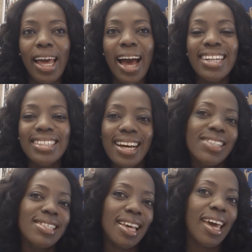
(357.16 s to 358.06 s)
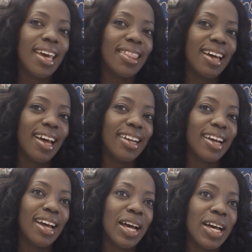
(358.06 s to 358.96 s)
I dare say that
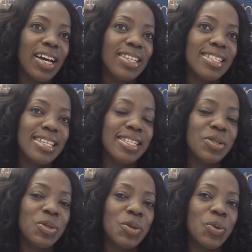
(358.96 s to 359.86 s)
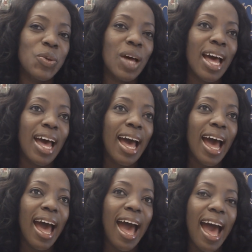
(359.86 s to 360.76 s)
season 2
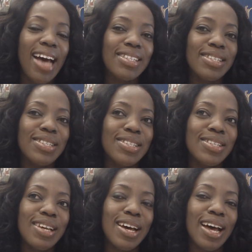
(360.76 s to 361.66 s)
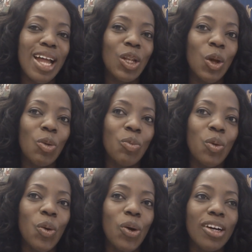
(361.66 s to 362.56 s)
has a lot
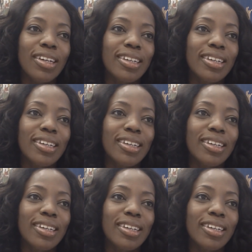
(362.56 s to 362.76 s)
more